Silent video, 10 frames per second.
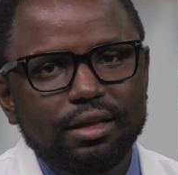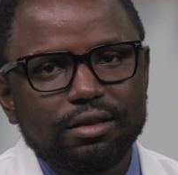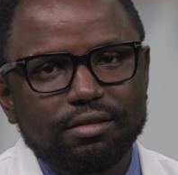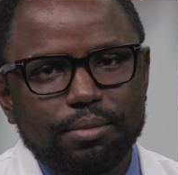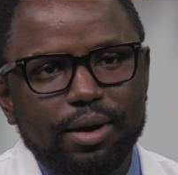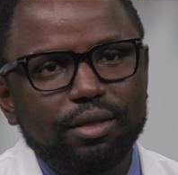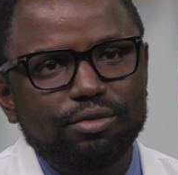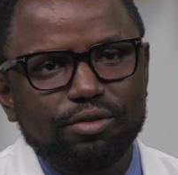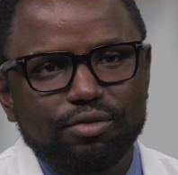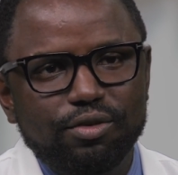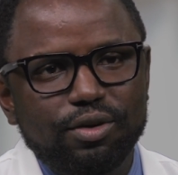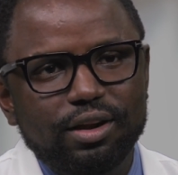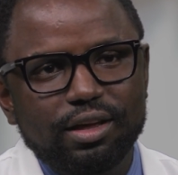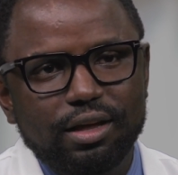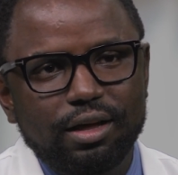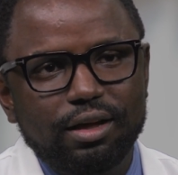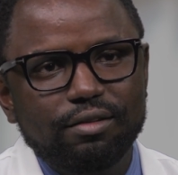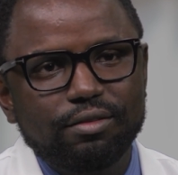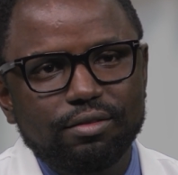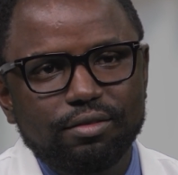It's a mouthful for a
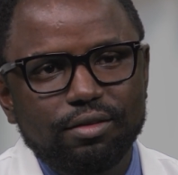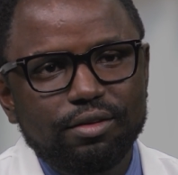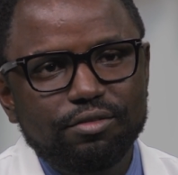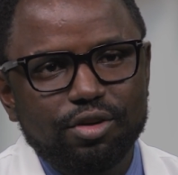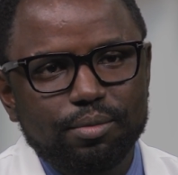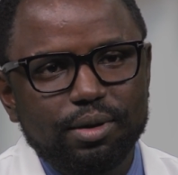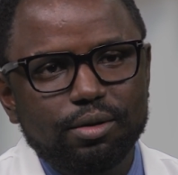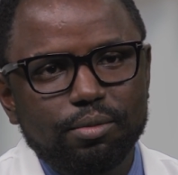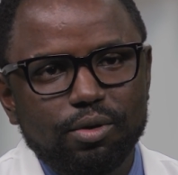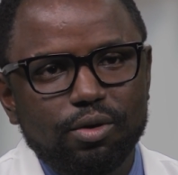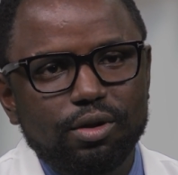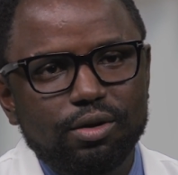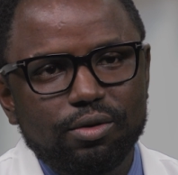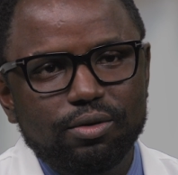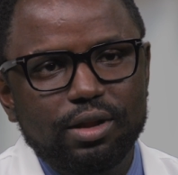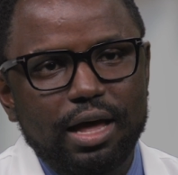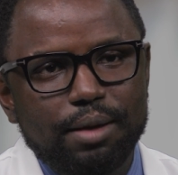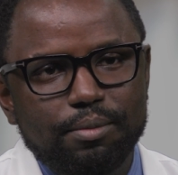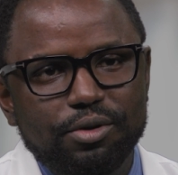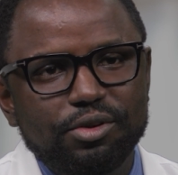fermentable oligo
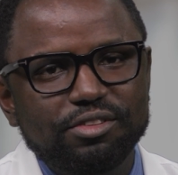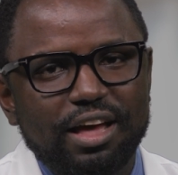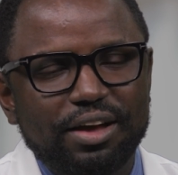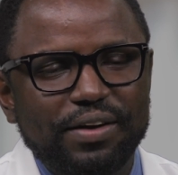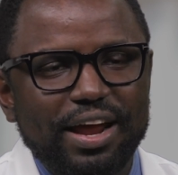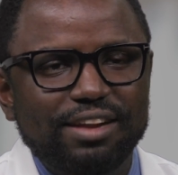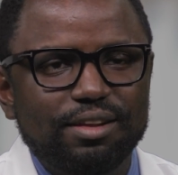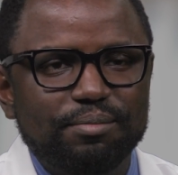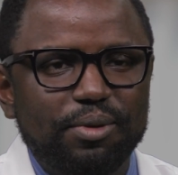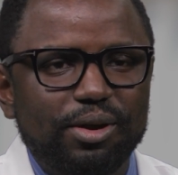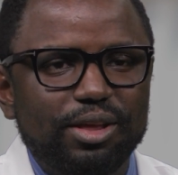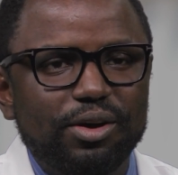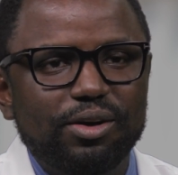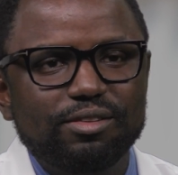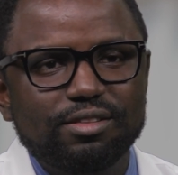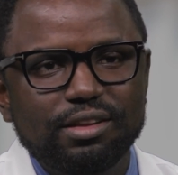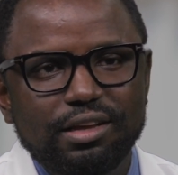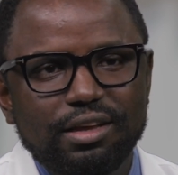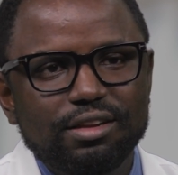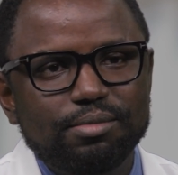monosaccharides and polyols.
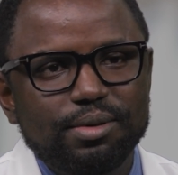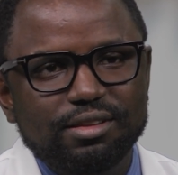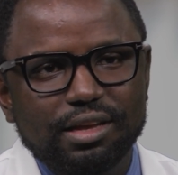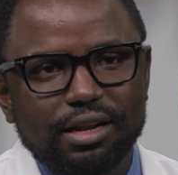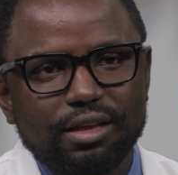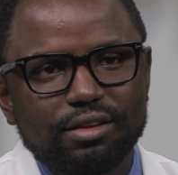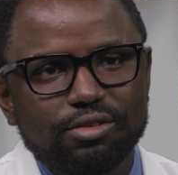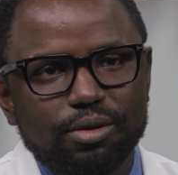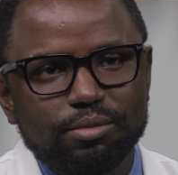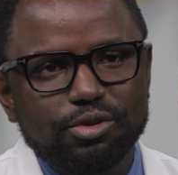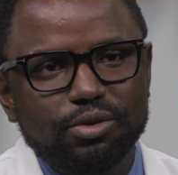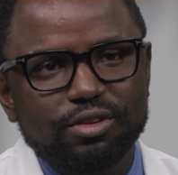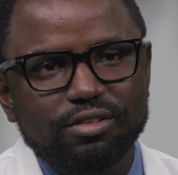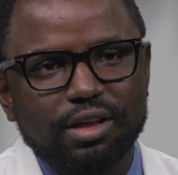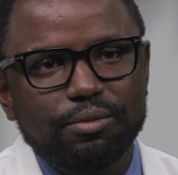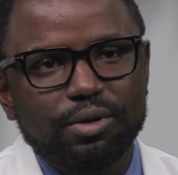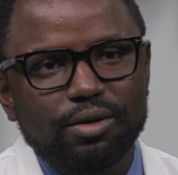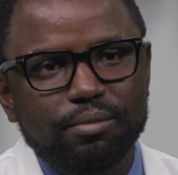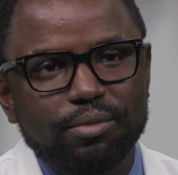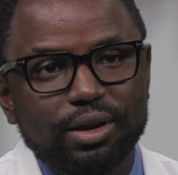It's basically some sugars that we
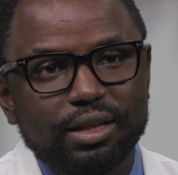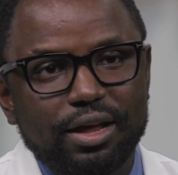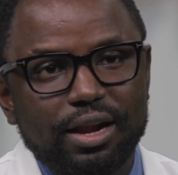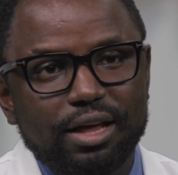don't break down